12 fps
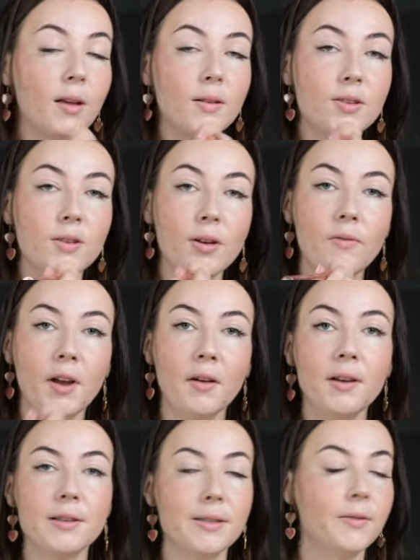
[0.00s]
So
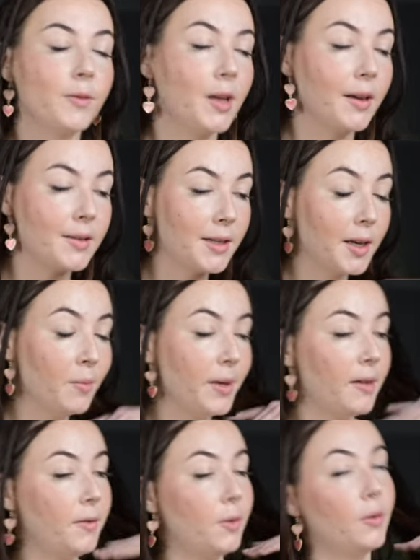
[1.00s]
various of things. It can
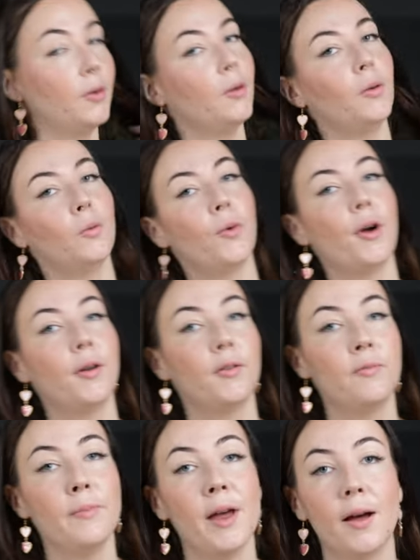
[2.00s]
be through word
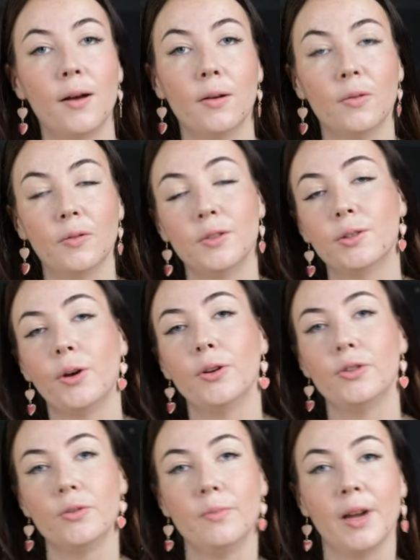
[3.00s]
of mouth,
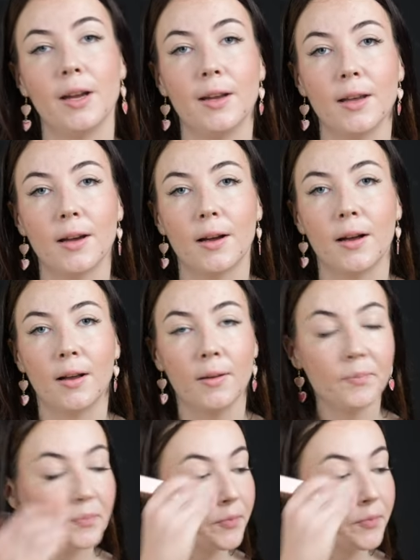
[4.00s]
social media,